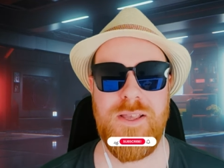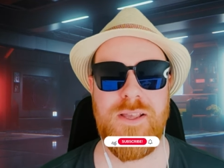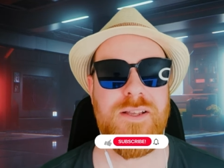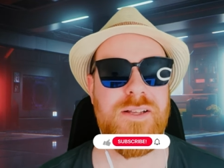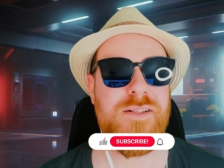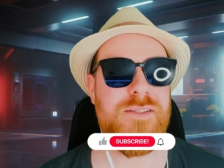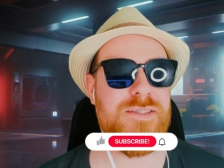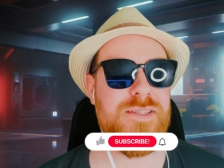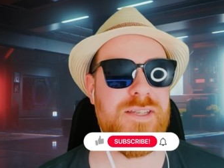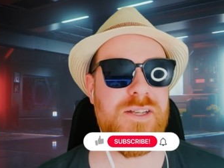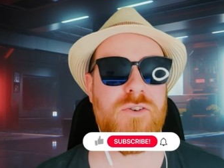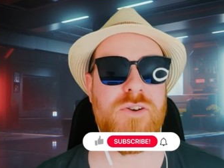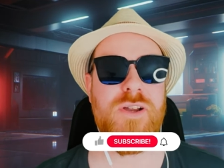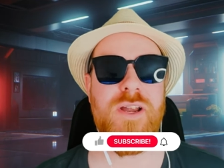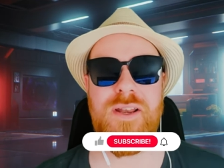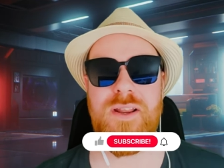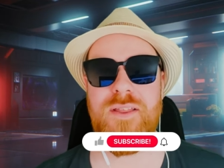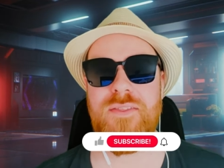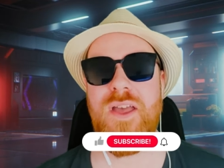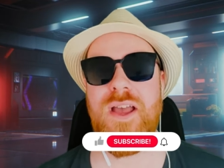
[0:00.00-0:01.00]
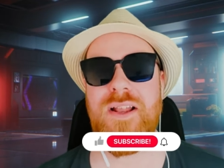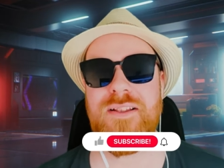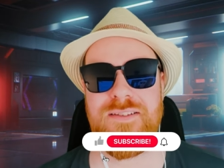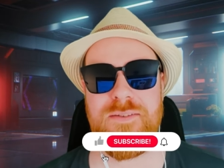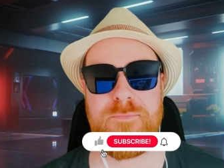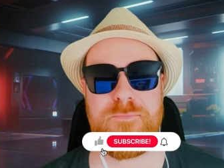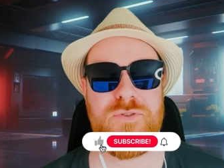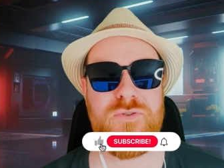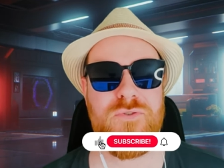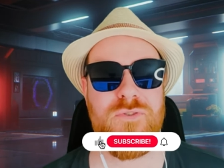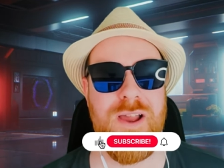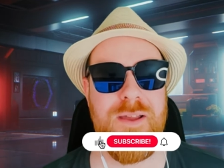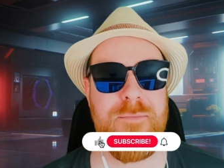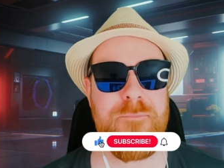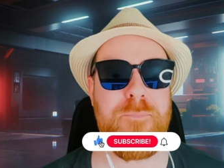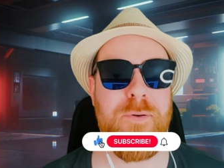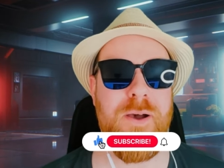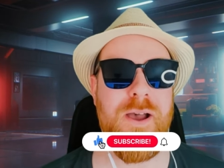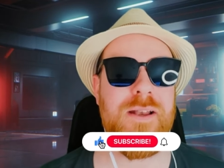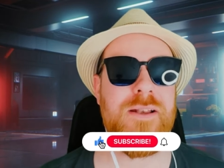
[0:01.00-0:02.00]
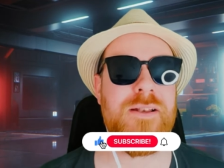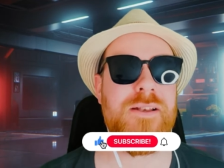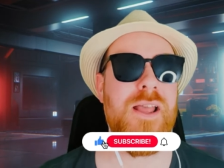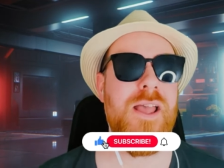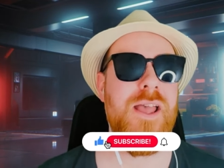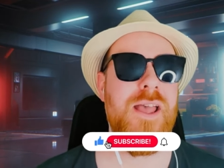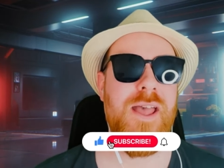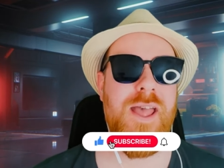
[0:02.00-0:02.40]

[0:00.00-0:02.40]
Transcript: Consider hitting that subscribe button.